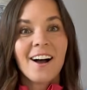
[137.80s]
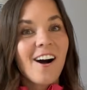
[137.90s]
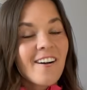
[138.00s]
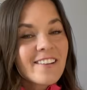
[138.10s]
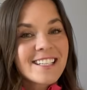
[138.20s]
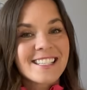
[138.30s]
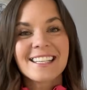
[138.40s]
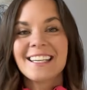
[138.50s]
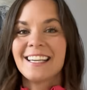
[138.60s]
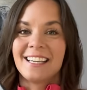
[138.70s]

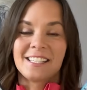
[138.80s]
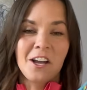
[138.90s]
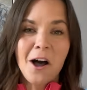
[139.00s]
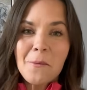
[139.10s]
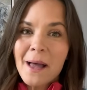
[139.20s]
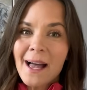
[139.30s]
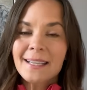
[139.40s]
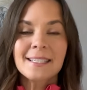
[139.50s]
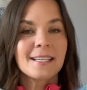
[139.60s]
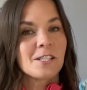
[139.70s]
Obviously, it's
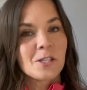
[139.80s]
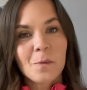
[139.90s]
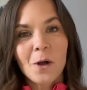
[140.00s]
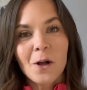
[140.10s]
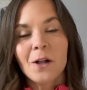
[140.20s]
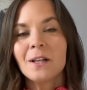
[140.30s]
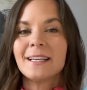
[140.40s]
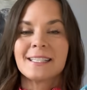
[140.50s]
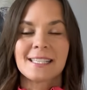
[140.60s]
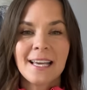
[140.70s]
compact, it's small,
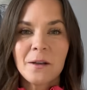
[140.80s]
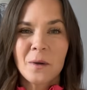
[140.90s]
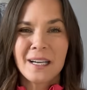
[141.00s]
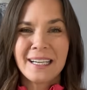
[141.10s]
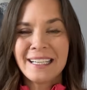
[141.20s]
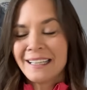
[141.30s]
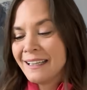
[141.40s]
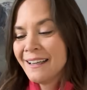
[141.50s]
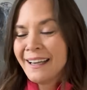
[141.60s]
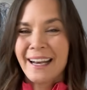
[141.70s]
it's lightweight,
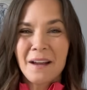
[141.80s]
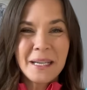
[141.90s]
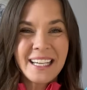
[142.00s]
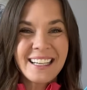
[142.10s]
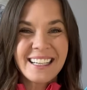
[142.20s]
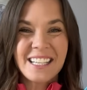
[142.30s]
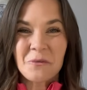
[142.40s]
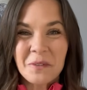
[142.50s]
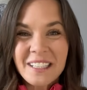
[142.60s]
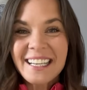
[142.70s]
and I mean, it's
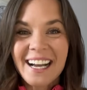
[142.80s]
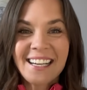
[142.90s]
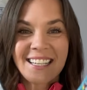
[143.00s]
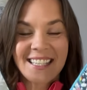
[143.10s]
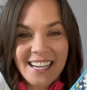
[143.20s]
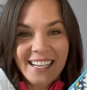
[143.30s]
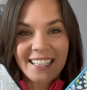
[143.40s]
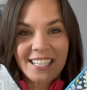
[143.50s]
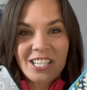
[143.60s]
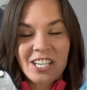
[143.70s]
really kind of
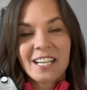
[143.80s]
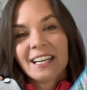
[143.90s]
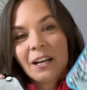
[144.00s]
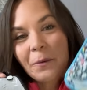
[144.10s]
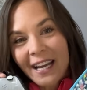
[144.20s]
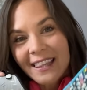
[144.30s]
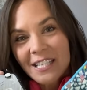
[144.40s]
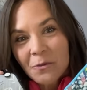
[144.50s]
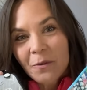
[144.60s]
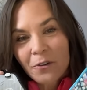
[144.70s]
stylish. We got
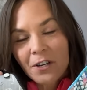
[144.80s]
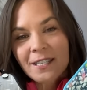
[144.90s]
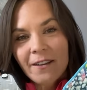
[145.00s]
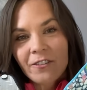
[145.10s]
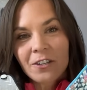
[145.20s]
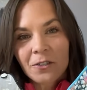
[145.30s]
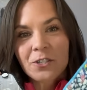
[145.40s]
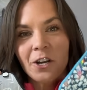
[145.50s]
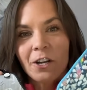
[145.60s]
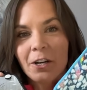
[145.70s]
this one for our 7-year-old
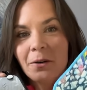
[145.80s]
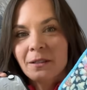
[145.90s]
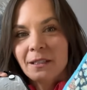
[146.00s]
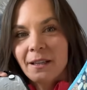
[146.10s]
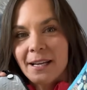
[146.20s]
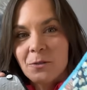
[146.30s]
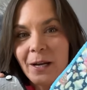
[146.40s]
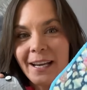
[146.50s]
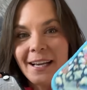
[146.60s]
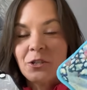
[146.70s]
daughter. That's
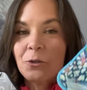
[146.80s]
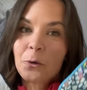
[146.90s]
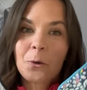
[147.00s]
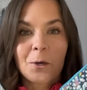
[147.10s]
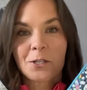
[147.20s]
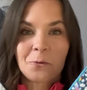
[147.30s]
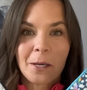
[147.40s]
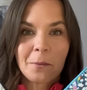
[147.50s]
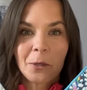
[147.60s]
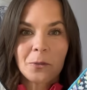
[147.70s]
why it has unicorns and
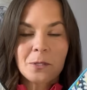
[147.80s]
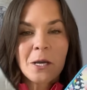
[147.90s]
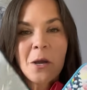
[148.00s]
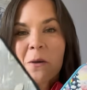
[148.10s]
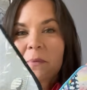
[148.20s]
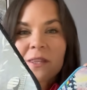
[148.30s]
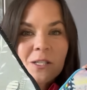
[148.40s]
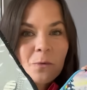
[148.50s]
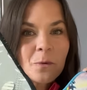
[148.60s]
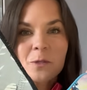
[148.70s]
rainbows. But
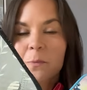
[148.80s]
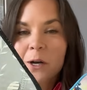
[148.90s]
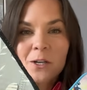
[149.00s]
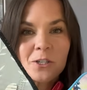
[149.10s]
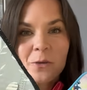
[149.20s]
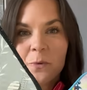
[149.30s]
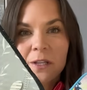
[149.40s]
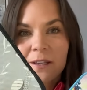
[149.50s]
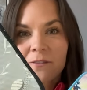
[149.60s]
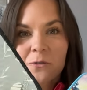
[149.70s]
this one was a partnership with
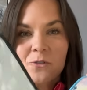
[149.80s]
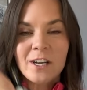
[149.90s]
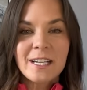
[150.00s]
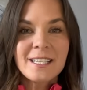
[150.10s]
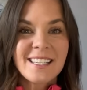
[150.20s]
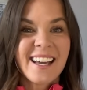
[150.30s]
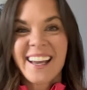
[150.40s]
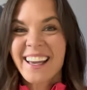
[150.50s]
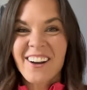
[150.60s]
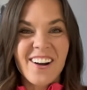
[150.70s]
Leave No Trace.
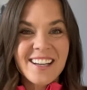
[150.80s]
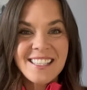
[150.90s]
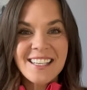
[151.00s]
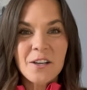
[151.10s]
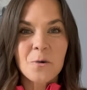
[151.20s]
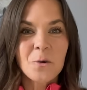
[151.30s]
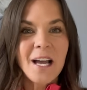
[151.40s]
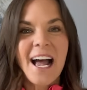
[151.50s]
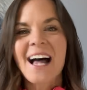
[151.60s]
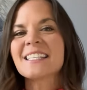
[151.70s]
And honestly,
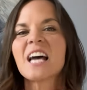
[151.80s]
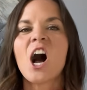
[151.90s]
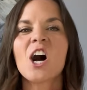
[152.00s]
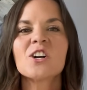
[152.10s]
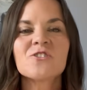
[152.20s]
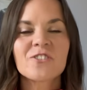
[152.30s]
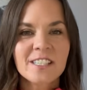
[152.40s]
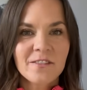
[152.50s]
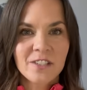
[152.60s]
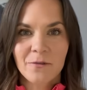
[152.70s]
Kula has hundreds
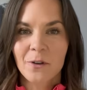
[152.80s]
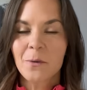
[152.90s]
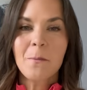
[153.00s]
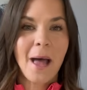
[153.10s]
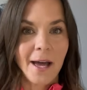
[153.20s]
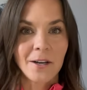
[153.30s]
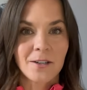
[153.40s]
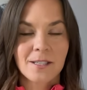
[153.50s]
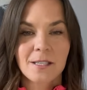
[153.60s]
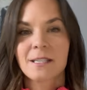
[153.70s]
of different
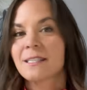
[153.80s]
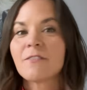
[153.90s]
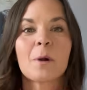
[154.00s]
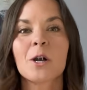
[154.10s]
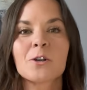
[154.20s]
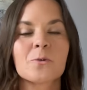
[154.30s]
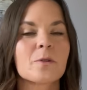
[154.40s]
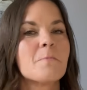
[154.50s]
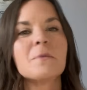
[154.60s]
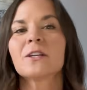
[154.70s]
patterns because they've partnered with
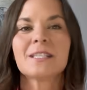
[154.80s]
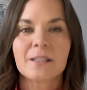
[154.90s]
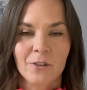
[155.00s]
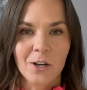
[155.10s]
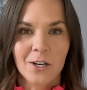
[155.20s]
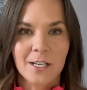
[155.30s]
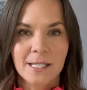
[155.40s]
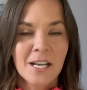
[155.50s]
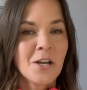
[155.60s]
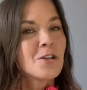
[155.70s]
a million different
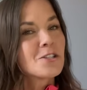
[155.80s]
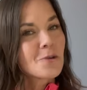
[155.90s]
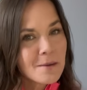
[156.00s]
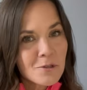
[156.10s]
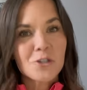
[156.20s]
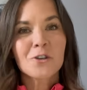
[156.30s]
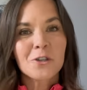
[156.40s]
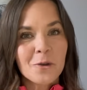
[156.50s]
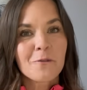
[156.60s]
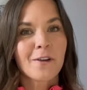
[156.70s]
artists. So I'm sure
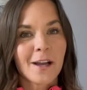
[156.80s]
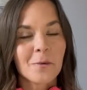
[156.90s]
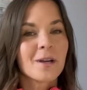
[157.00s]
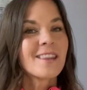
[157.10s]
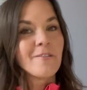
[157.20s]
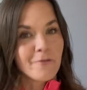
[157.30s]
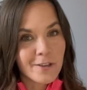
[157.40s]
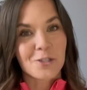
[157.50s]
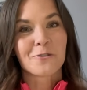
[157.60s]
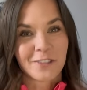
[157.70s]
you can find one that
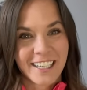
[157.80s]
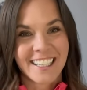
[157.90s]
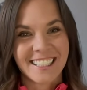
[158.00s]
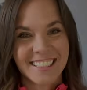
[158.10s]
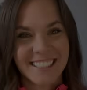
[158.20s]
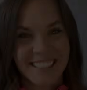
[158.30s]
fits your flair.